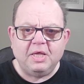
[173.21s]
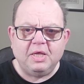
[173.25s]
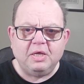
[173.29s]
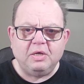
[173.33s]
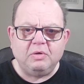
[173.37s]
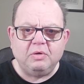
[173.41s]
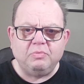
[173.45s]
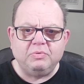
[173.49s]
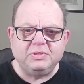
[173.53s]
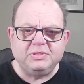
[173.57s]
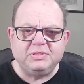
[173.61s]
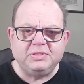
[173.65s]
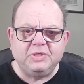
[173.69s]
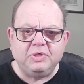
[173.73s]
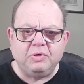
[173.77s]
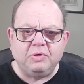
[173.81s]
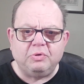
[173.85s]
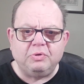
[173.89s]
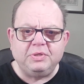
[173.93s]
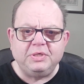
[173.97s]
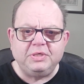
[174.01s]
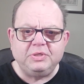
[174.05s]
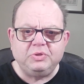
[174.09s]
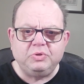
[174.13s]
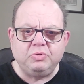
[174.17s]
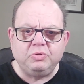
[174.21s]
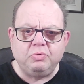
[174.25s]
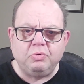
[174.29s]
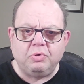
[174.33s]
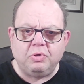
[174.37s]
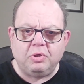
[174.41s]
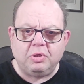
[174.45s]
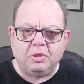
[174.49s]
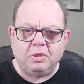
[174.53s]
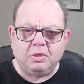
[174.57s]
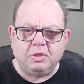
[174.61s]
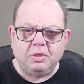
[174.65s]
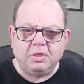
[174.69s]
It was the only
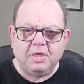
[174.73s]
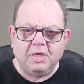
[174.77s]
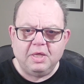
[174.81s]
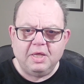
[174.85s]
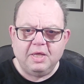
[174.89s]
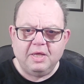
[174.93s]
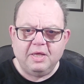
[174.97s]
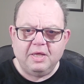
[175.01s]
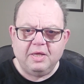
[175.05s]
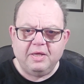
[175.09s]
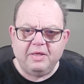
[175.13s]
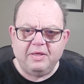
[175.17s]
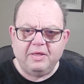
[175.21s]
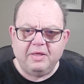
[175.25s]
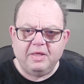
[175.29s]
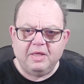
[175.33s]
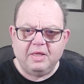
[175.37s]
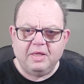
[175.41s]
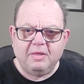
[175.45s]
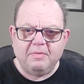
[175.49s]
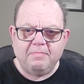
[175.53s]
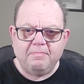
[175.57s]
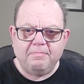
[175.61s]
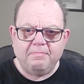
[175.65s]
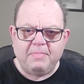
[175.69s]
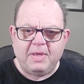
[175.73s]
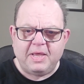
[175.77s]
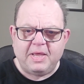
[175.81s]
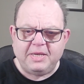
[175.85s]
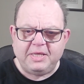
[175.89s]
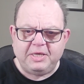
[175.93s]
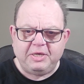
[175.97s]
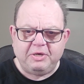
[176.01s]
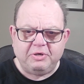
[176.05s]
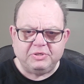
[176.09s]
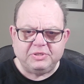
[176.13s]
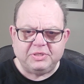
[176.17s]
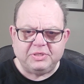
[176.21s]
tool many
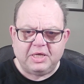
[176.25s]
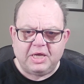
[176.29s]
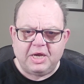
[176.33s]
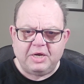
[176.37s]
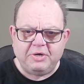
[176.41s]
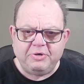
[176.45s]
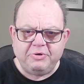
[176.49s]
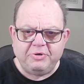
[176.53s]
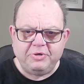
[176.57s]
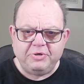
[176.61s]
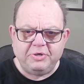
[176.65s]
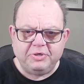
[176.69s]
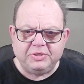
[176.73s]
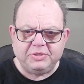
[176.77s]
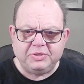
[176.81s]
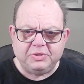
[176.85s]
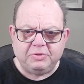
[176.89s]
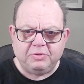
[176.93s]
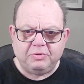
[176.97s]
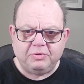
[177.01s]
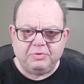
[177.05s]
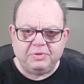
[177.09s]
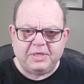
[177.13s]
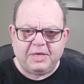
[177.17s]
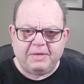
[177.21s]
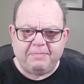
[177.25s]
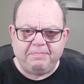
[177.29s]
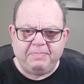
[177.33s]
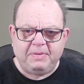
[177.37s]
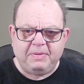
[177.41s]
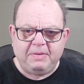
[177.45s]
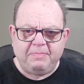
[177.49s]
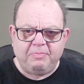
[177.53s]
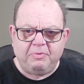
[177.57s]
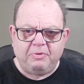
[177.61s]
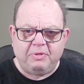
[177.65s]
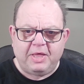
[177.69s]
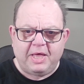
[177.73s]
years, 100 years ago, that
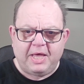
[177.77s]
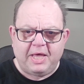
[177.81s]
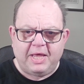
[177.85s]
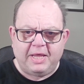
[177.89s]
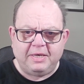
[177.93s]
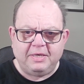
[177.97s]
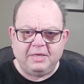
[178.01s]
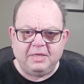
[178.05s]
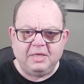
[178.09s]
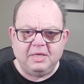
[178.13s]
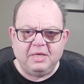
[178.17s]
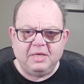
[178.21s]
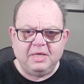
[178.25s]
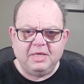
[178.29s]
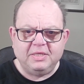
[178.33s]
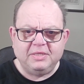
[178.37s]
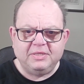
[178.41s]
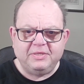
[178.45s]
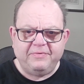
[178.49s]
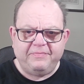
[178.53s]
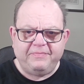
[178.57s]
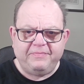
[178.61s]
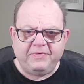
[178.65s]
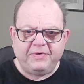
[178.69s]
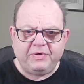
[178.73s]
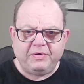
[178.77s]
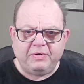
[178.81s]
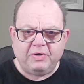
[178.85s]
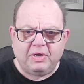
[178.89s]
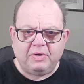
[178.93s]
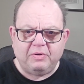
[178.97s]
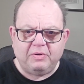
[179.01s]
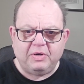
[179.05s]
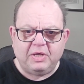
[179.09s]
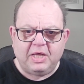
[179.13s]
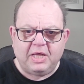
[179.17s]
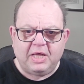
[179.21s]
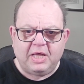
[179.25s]
people had to figure
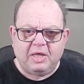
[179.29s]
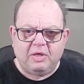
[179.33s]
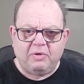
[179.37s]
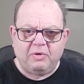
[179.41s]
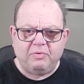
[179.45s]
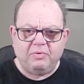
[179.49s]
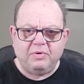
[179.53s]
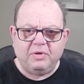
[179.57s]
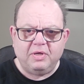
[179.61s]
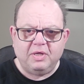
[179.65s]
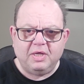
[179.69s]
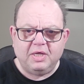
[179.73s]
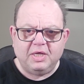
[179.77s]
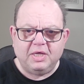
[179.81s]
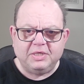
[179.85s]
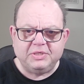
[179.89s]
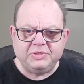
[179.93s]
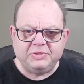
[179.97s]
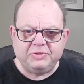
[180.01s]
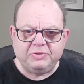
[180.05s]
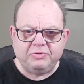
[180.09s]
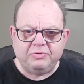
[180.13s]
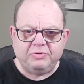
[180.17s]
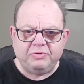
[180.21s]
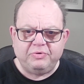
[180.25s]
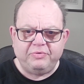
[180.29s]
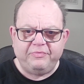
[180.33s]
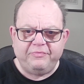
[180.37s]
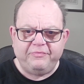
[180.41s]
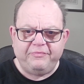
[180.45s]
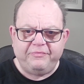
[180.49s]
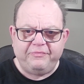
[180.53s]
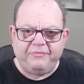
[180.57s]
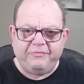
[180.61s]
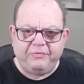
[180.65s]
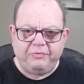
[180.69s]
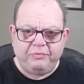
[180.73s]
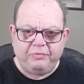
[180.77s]
out how a certain
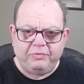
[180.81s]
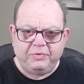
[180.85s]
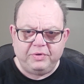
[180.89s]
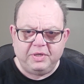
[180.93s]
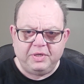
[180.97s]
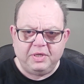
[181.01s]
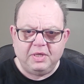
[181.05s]
food